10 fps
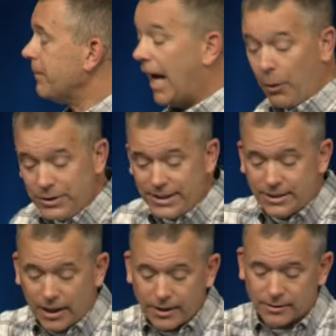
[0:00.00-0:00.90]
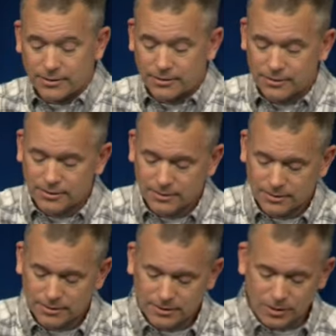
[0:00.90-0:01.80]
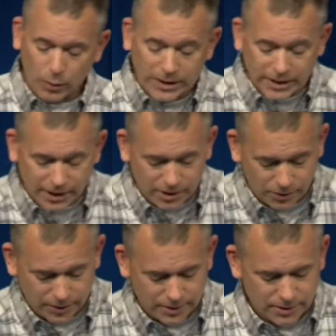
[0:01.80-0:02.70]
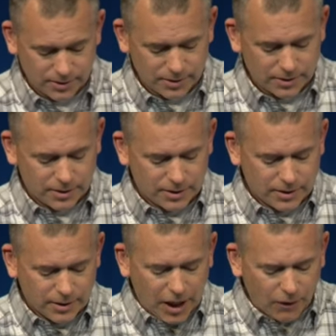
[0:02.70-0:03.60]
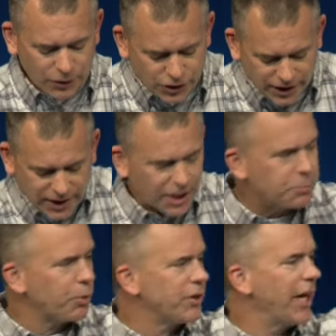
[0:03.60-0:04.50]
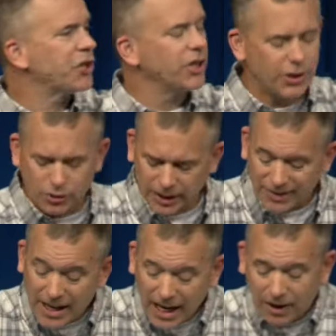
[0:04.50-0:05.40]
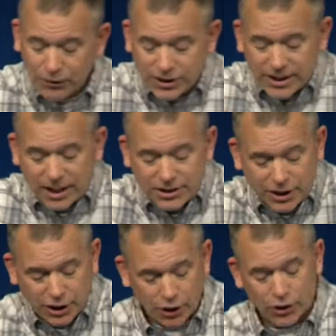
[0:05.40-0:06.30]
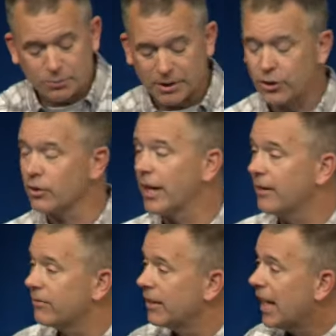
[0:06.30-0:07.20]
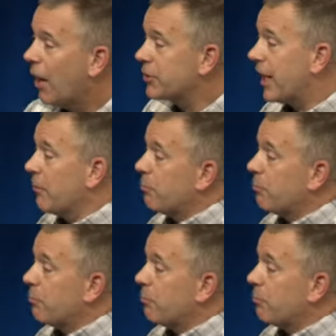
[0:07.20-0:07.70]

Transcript: How has He done it? When did He do it? How have you seen God's protection in your life? How have you seen God's encouragement in your life? How has God